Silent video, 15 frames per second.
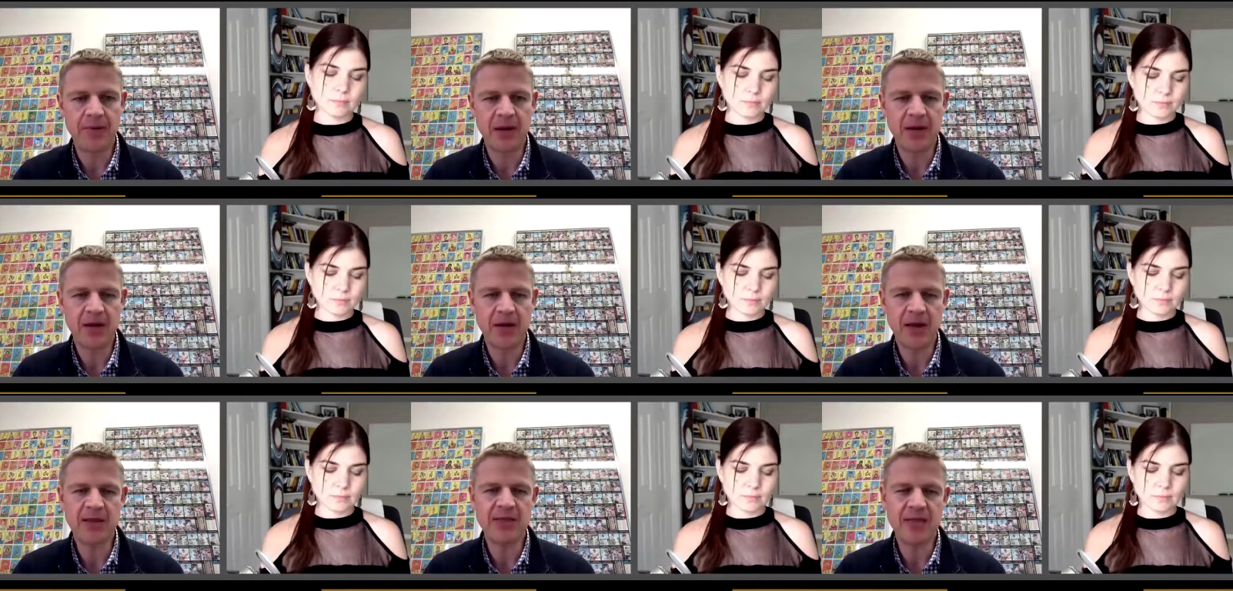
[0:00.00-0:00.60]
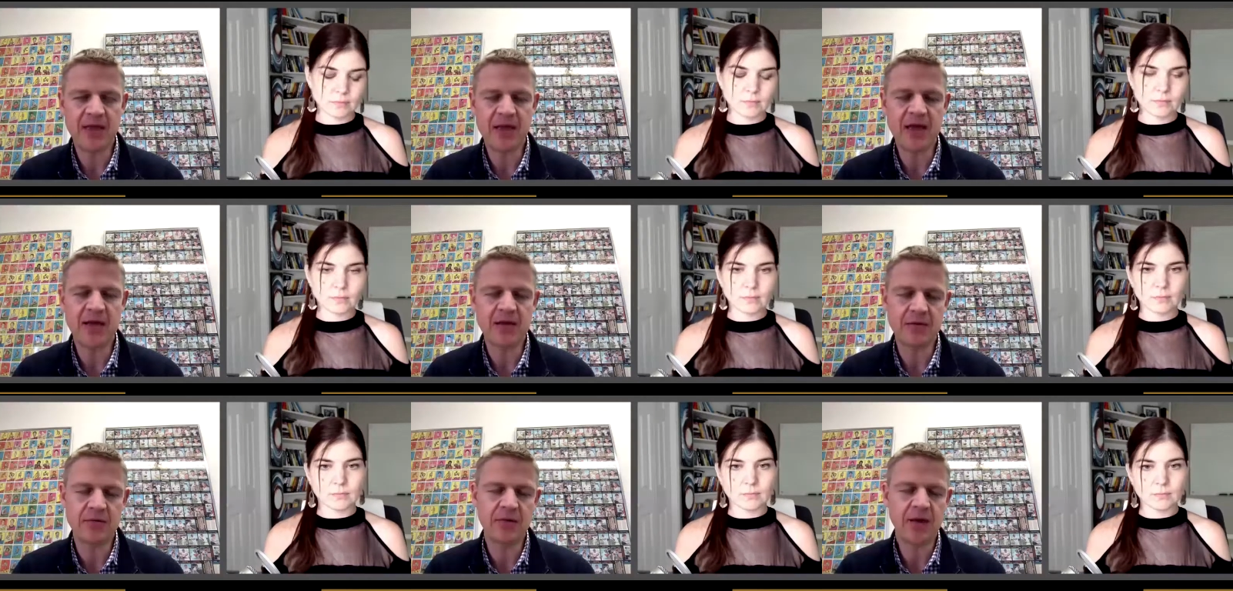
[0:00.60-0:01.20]
Speaker 1: but i
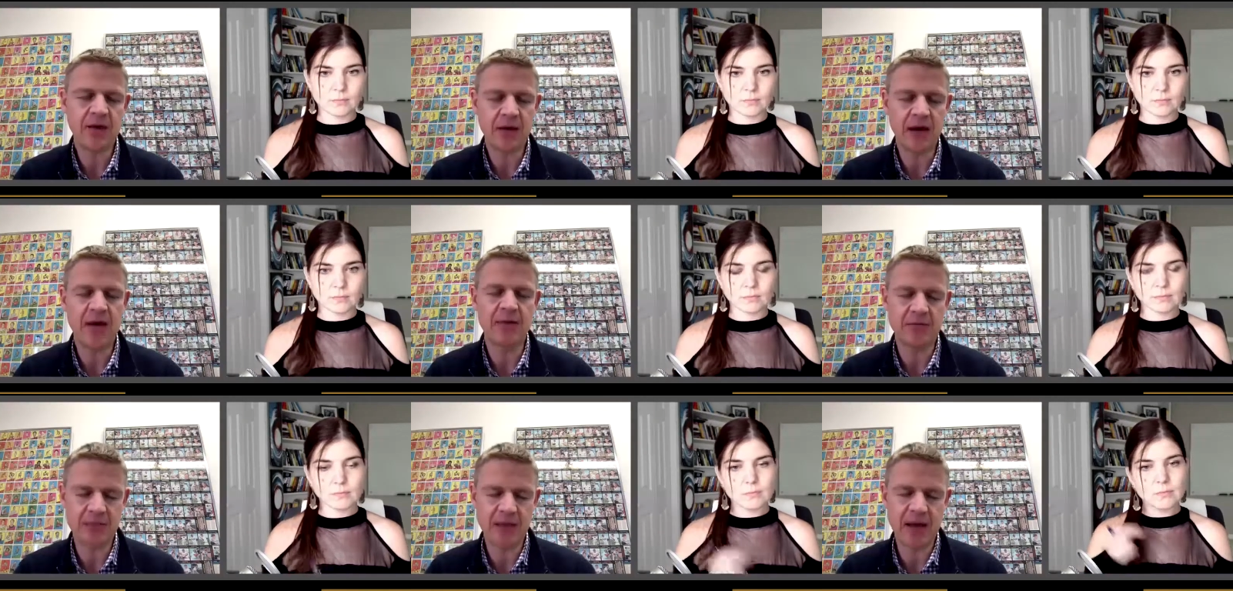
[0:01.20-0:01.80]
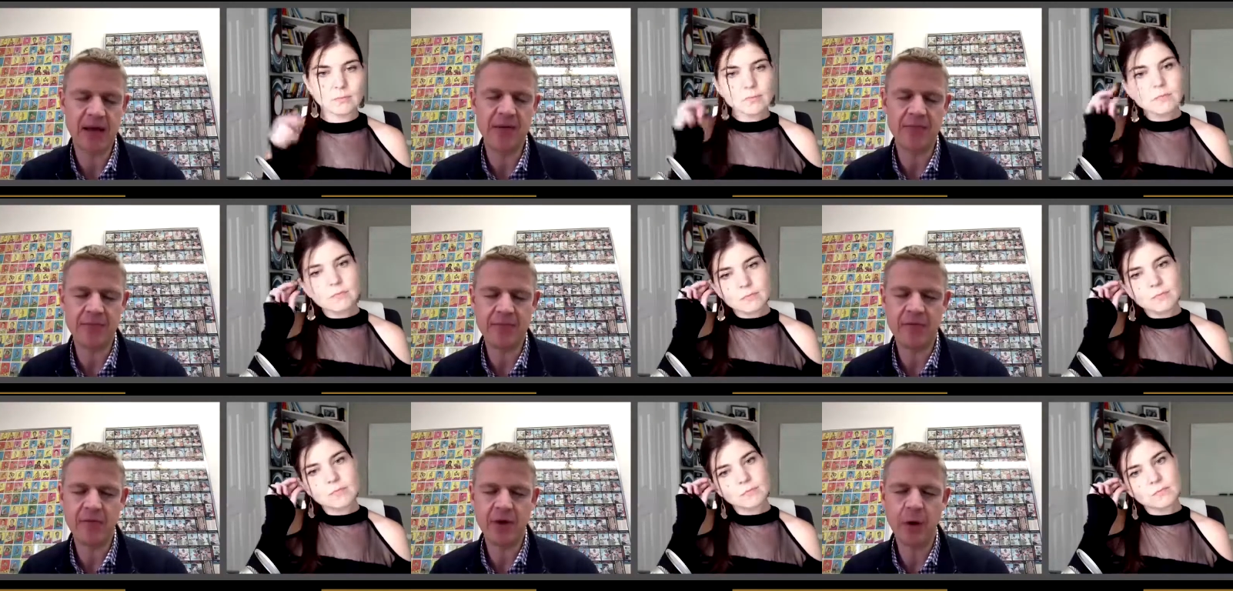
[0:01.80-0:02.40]
think and, and
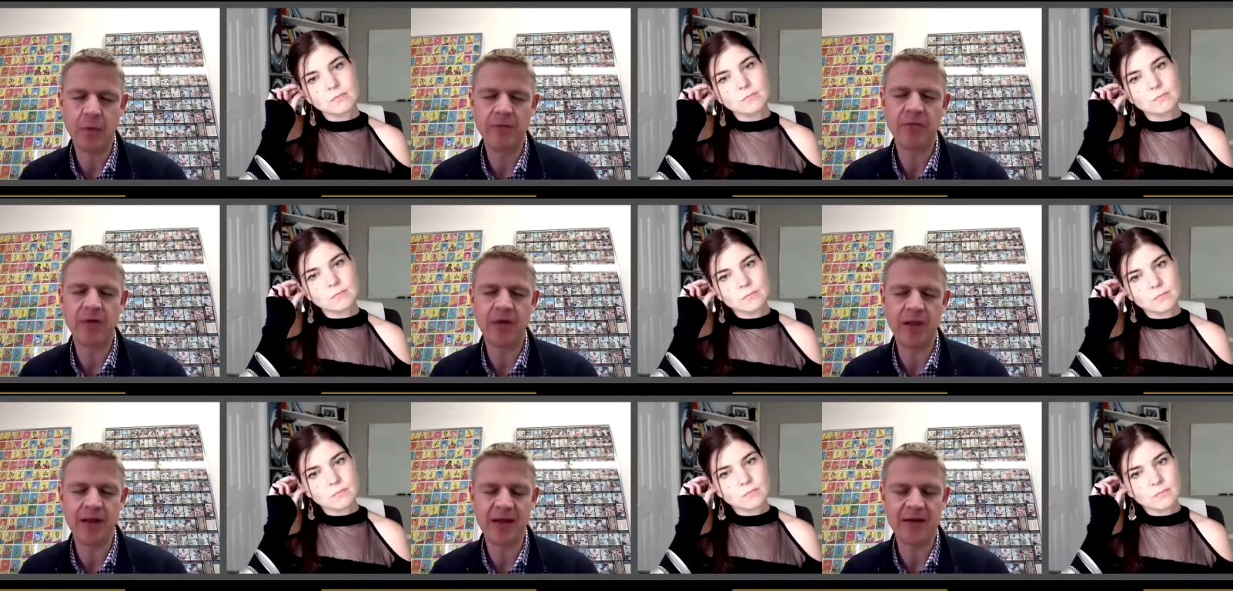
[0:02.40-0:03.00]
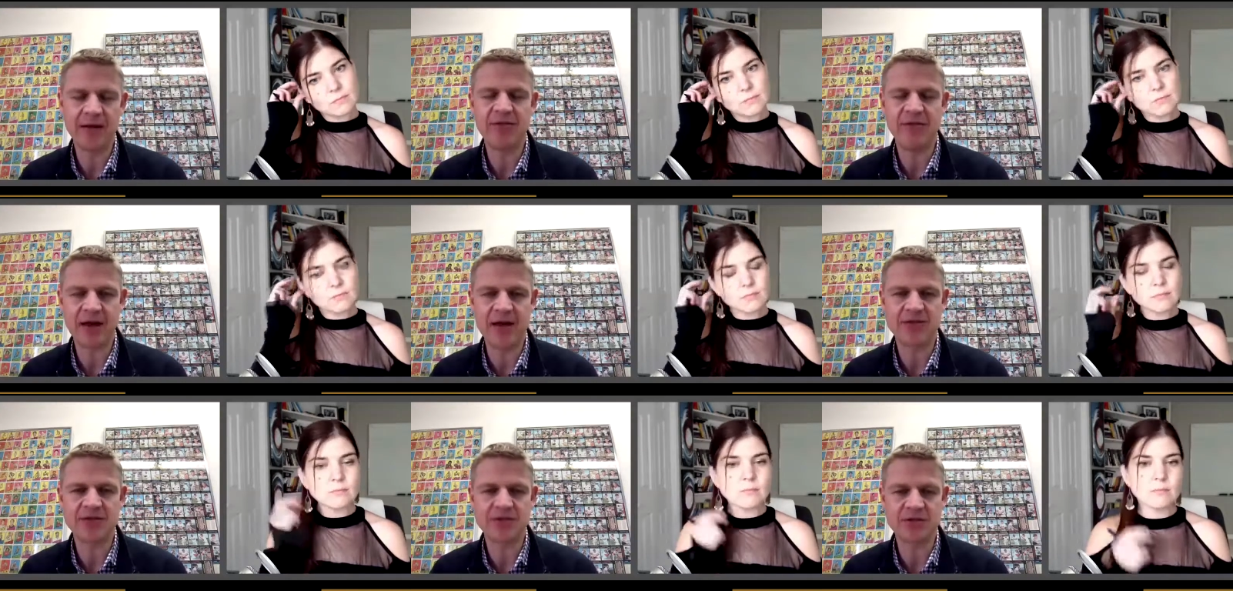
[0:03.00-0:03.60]
i'm hopeful that
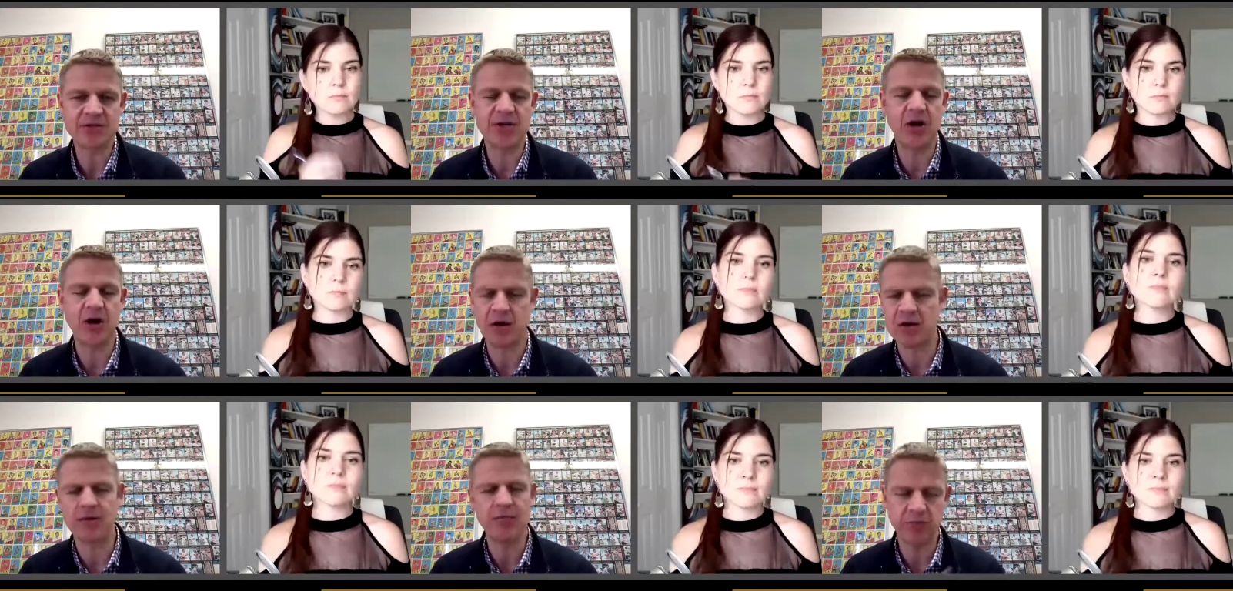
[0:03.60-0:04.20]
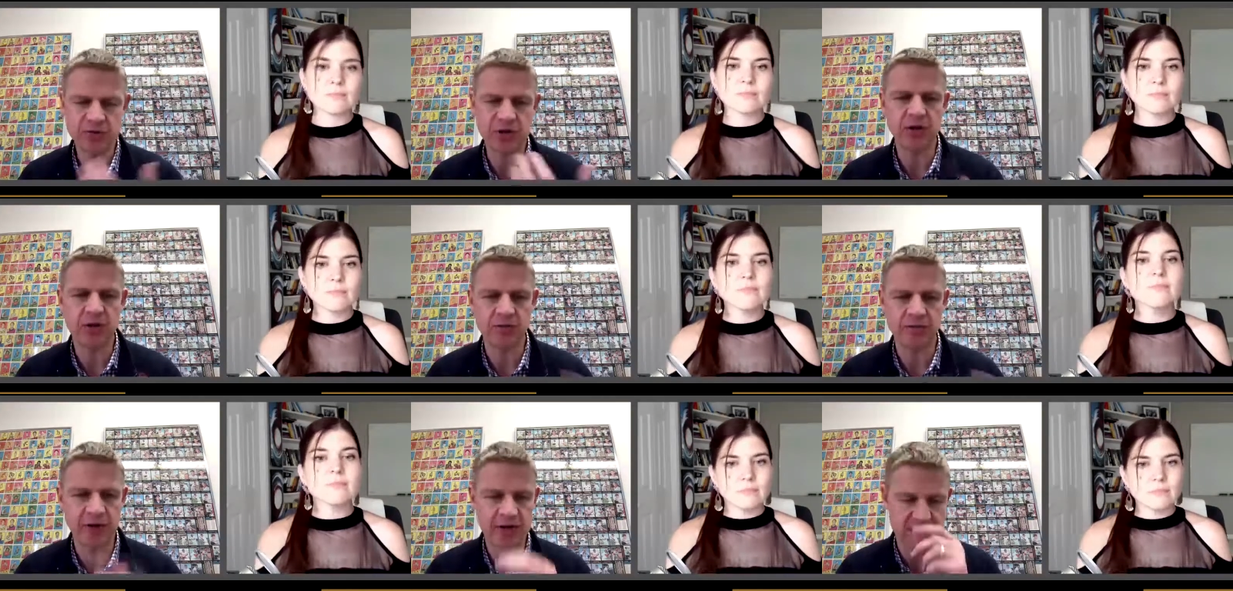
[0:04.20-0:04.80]
investors, not certain
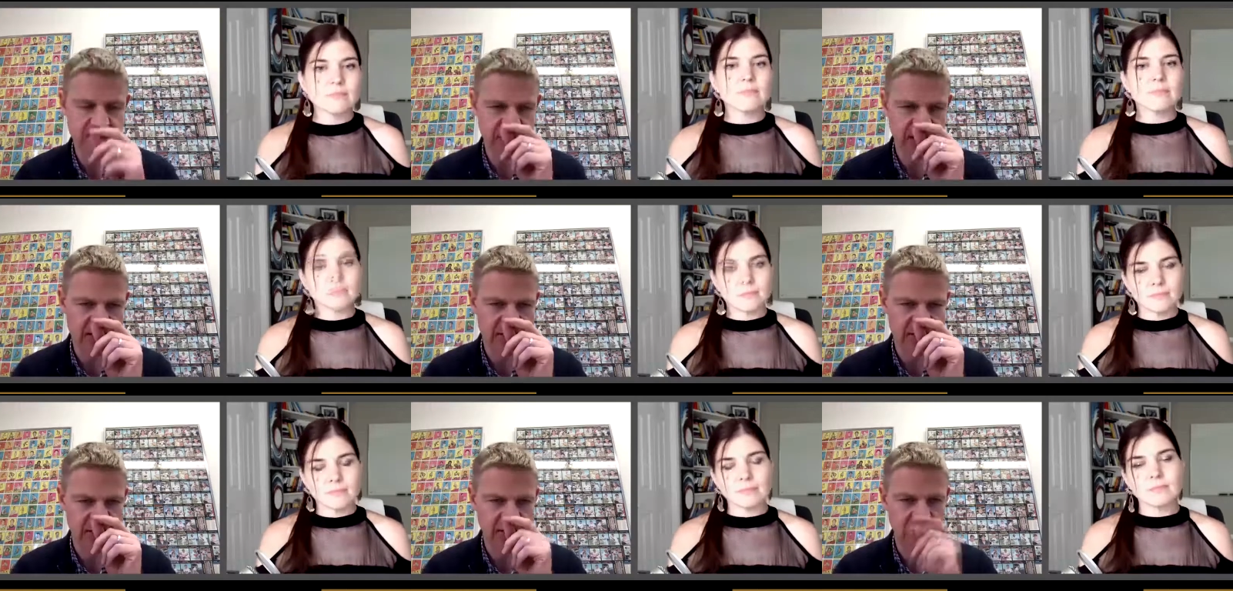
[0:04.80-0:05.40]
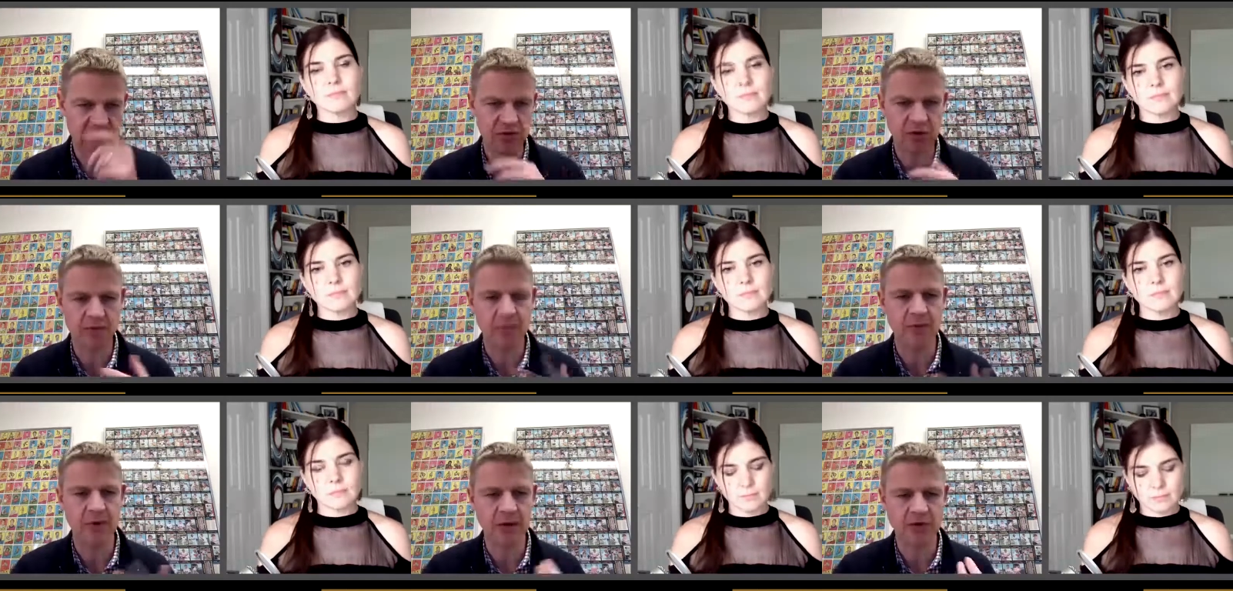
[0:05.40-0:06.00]
investors I talk to, are
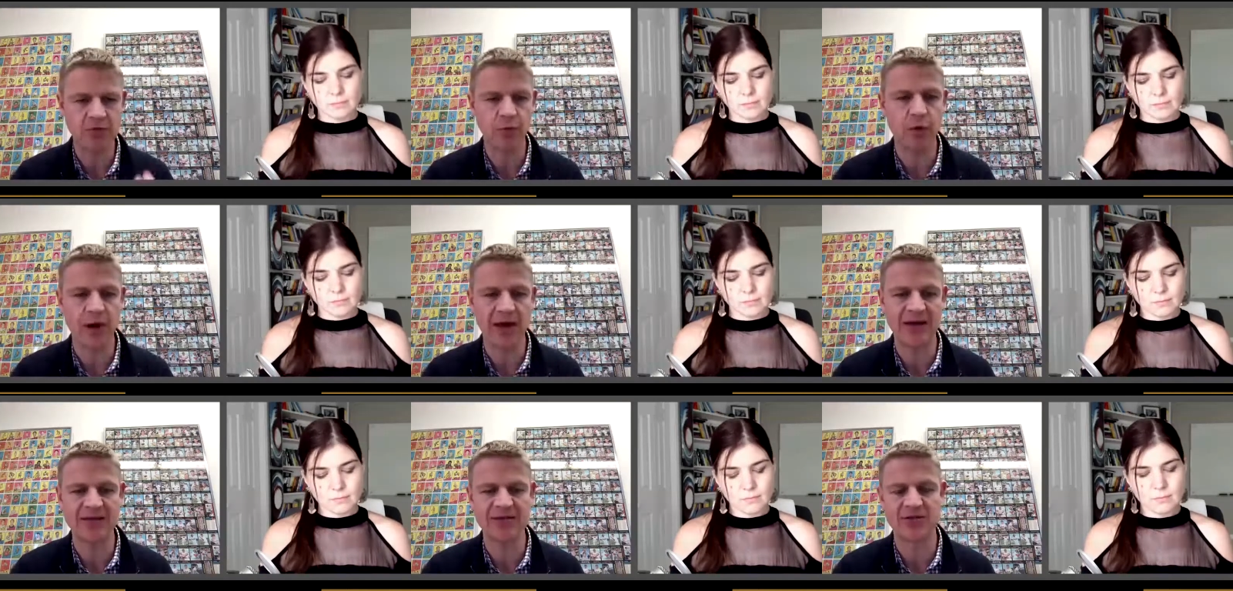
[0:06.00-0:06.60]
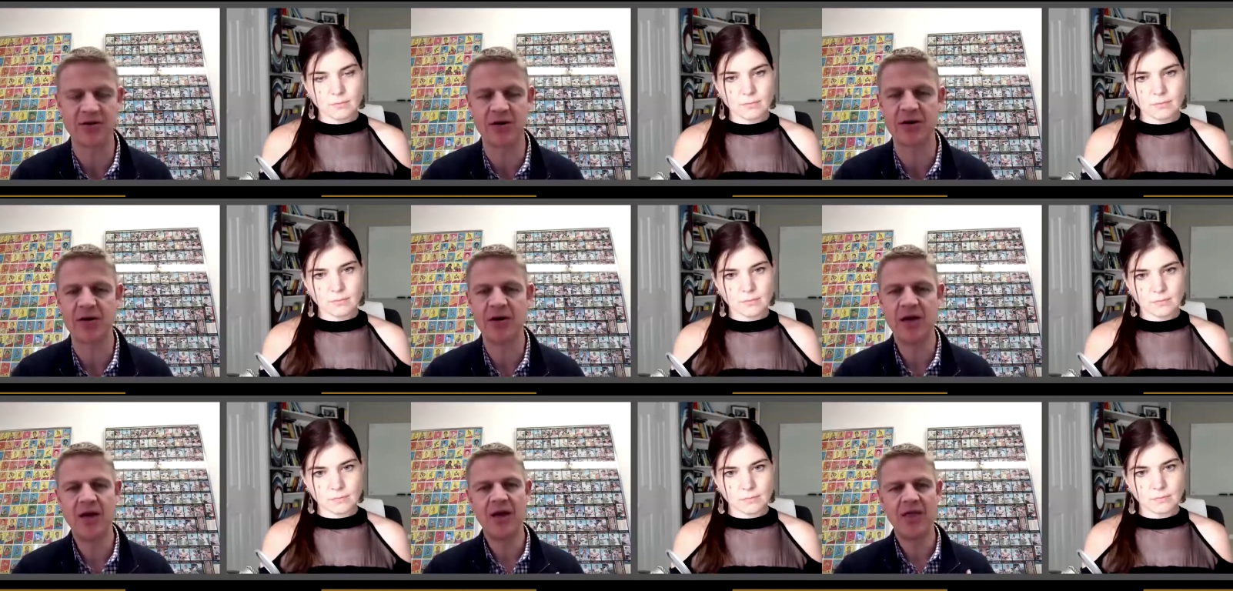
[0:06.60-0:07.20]
much wiser